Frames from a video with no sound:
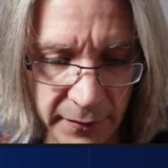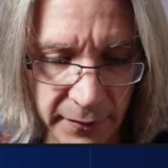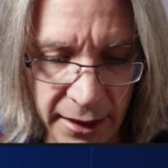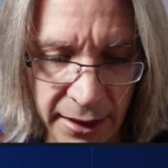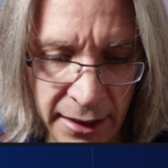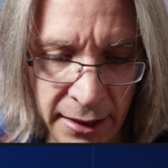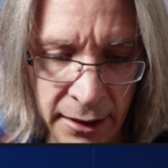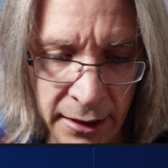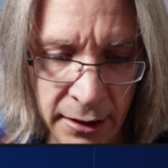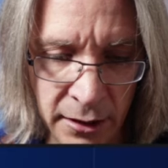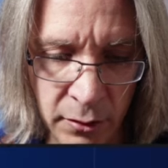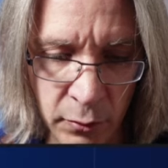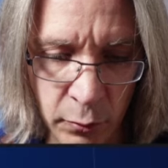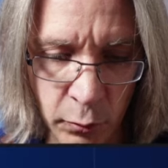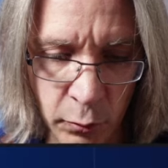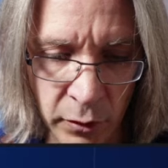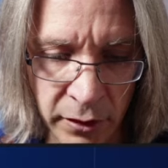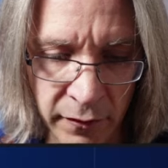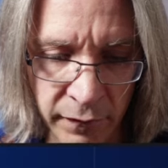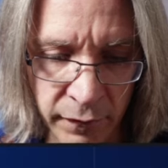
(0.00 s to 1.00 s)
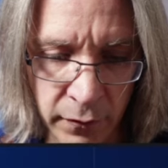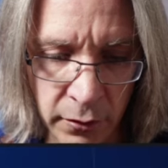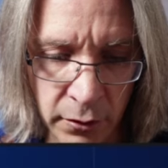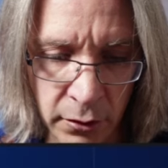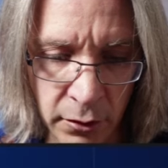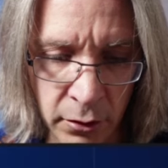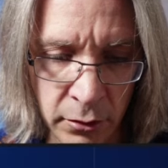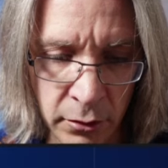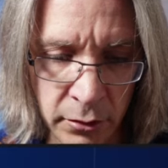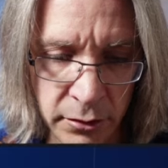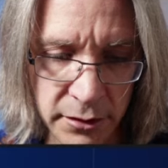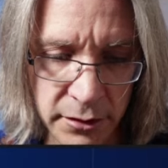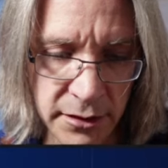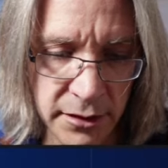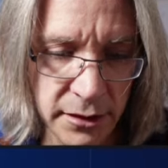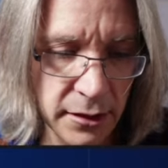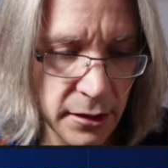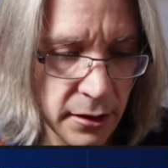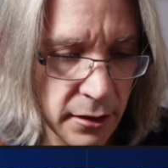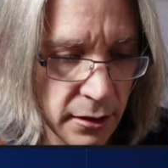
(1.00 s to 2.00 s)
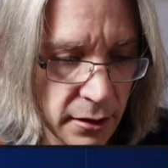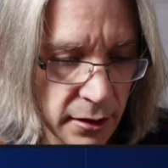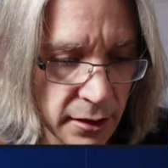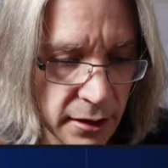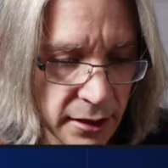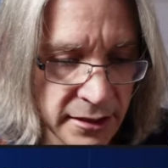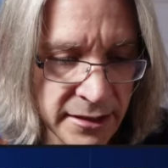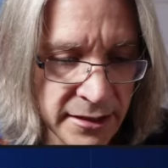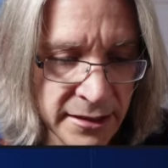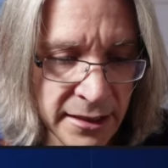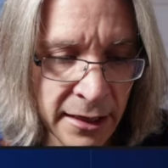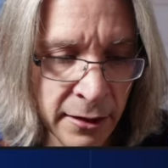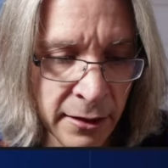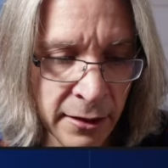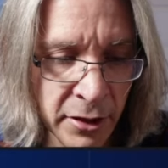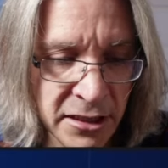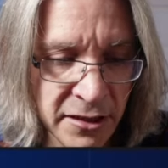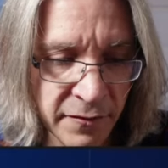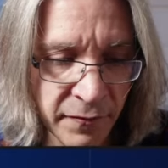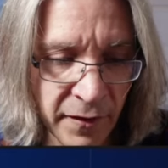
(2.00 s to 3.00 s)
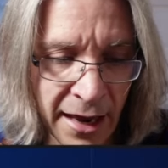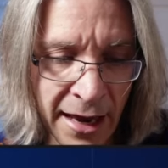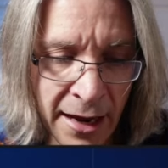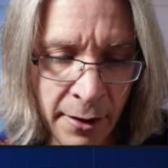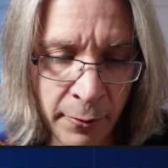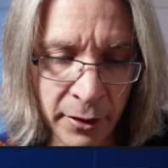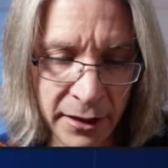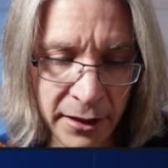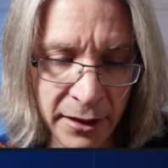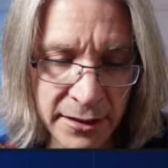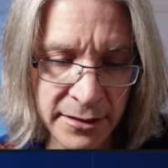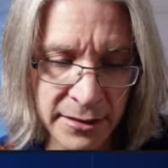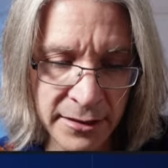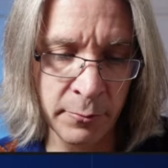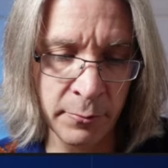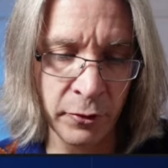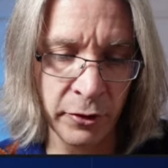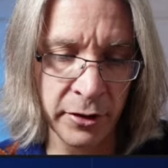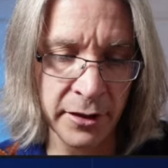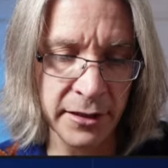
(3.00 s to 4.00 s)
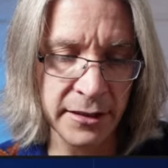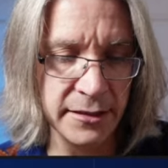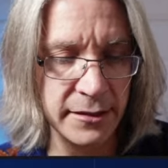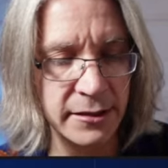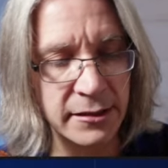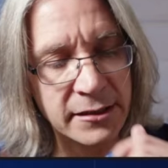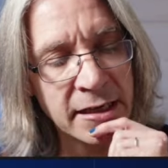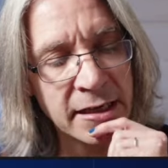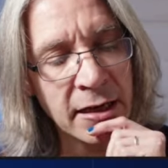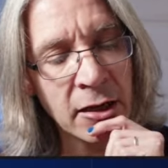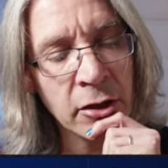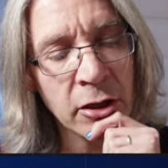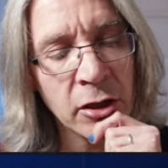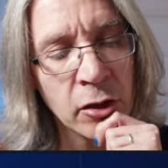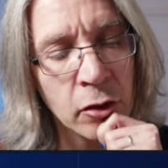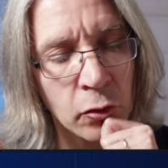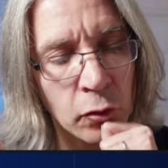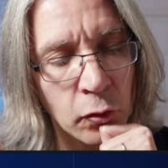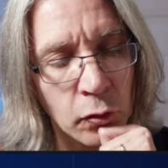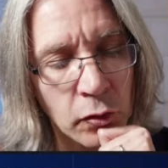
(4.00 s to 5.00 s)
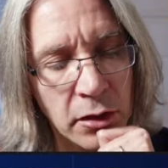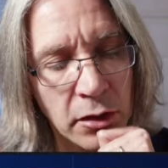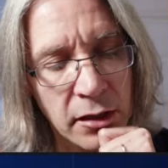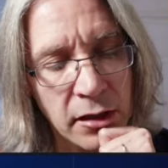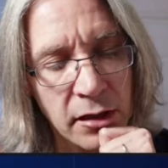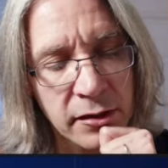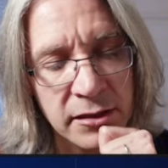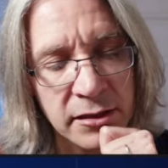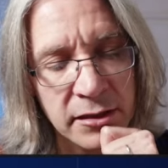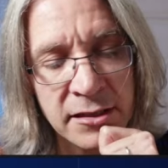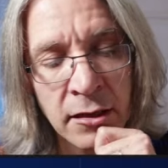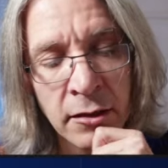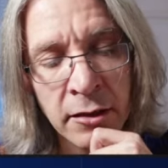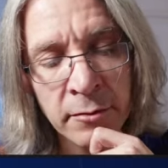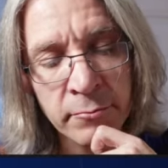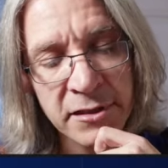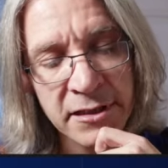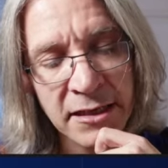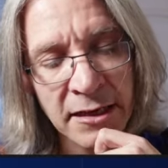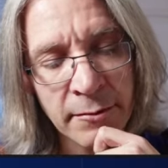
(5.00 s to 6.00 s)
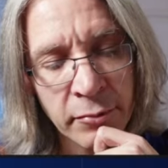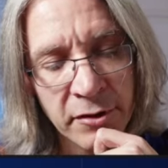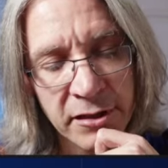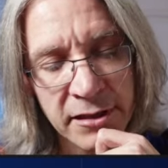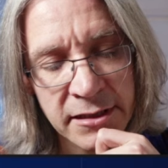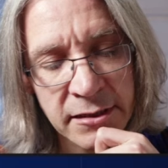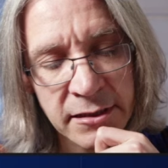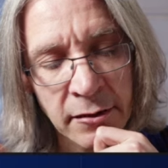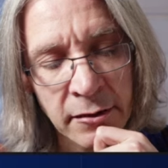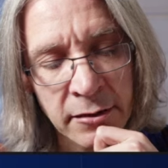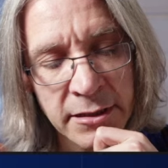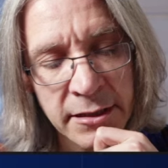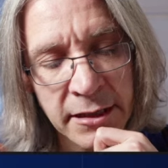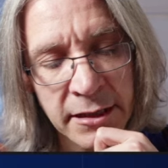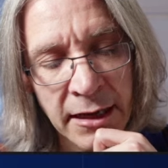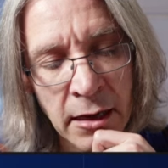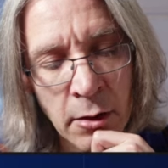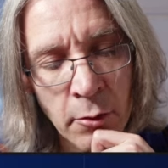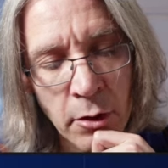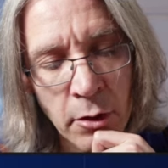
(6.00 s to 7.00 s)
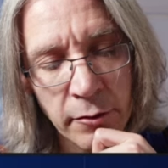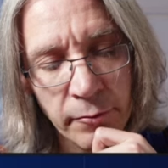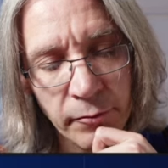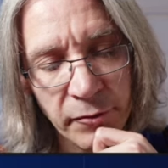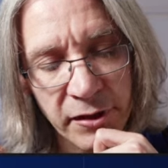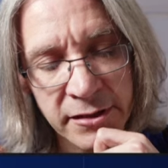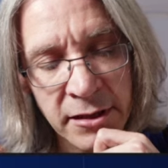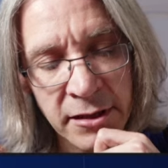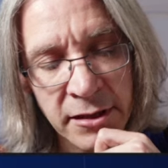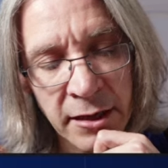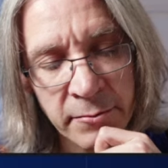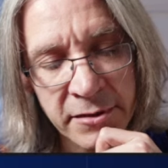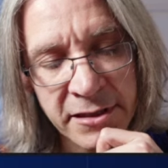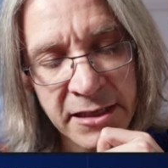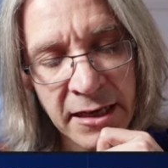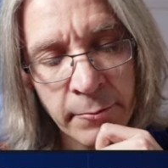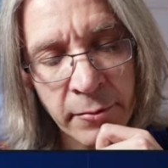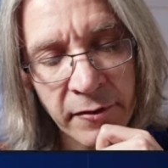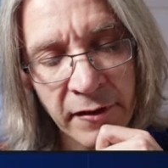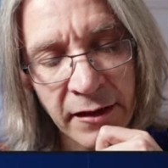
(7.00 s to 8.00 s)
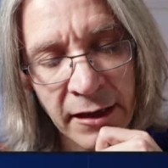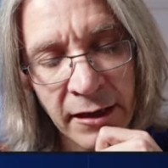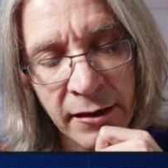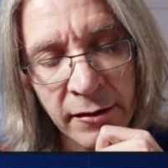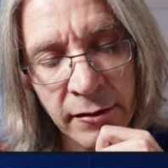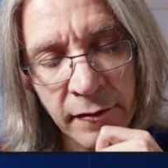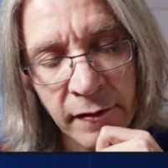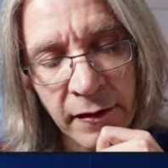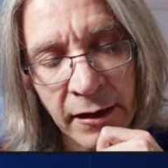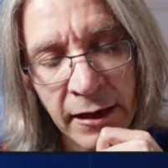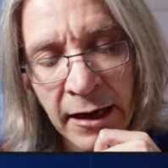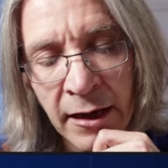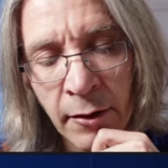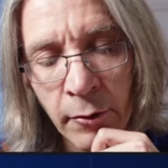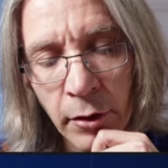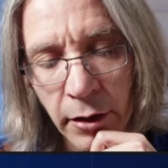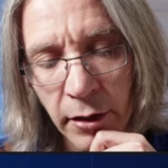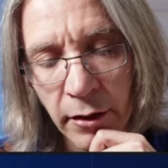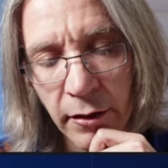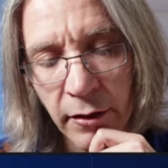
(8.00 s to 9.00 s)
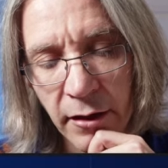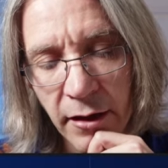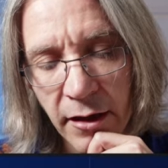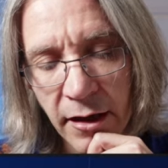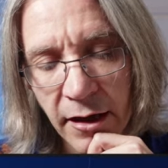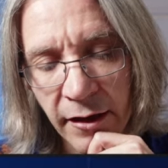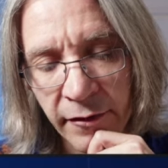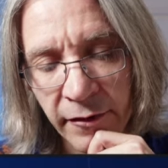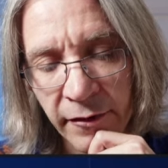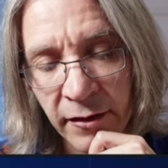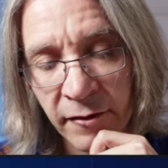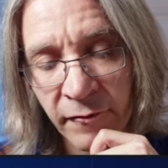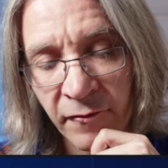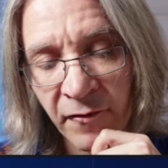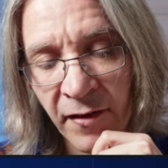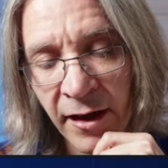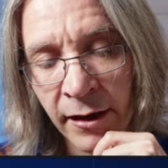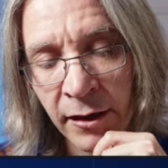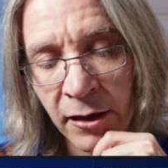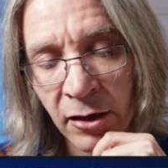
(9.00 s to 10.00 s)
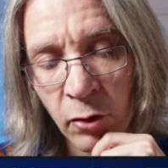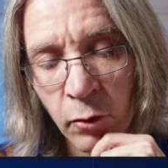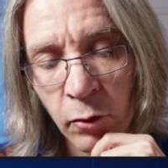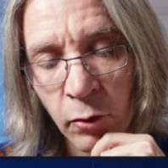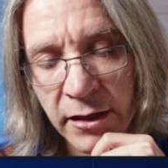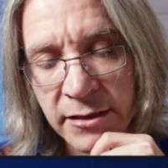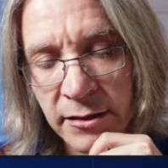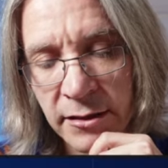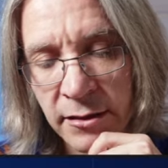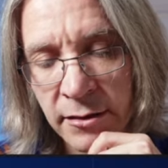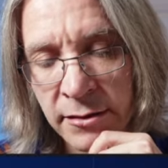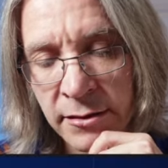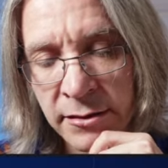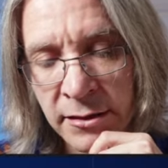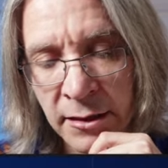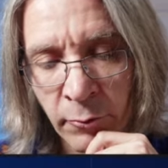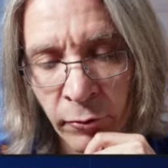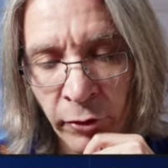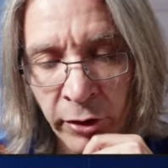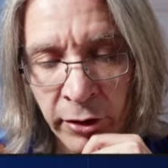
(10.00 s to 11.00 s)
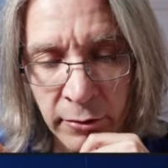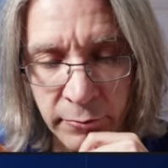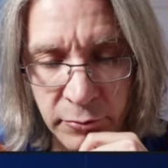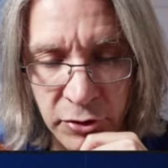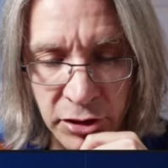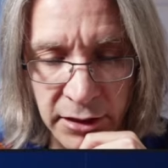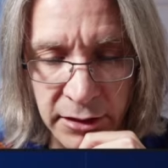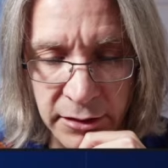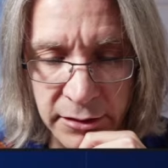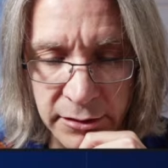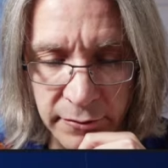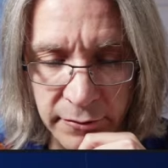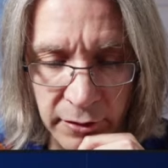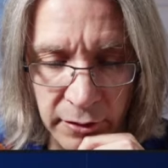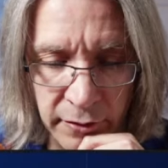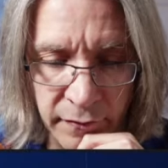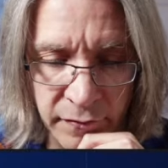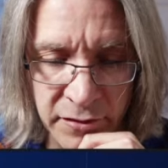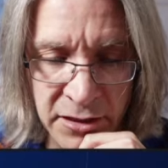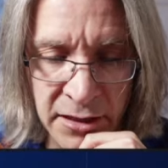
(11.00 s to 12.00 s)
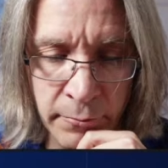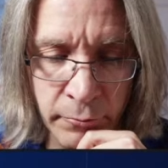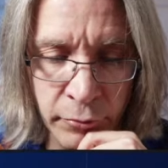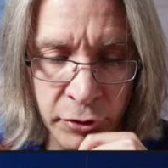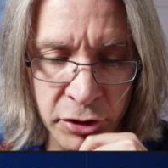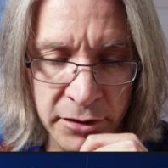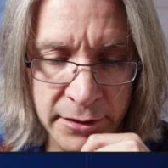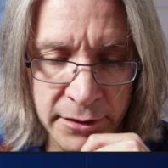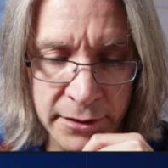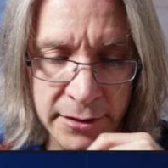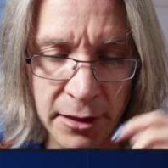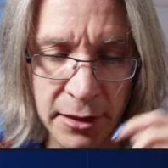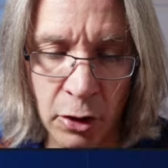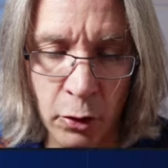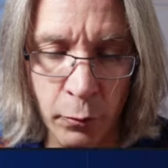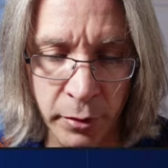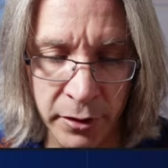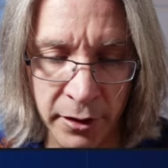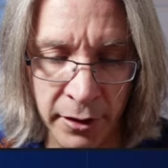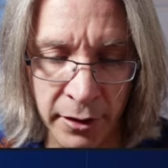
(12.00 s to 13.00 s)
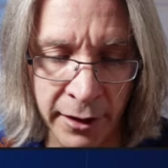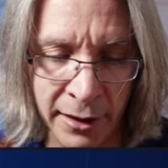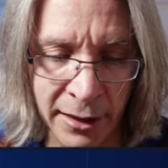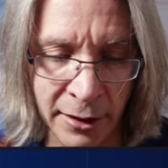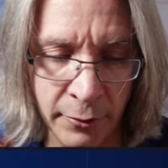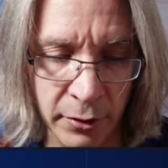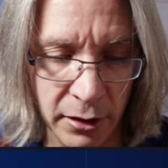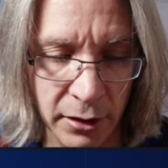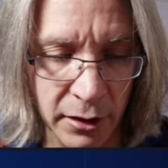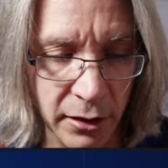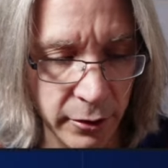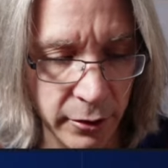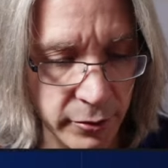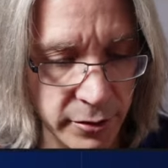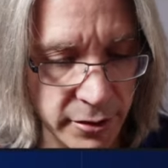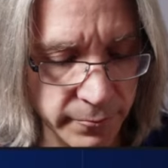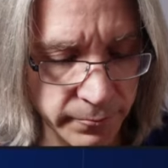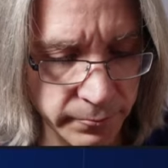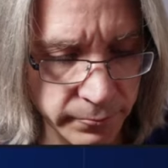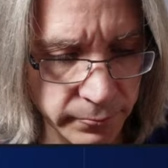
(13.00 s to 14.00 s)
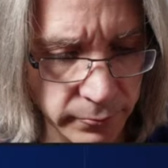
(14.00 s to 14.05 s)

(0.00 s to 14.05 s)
and we've got a series of hourly summaries that tell you the timestamp at the start of the hour, the timestamp at the end of the hour, and then the value is our summary object of temperatures, open, high, low, and close.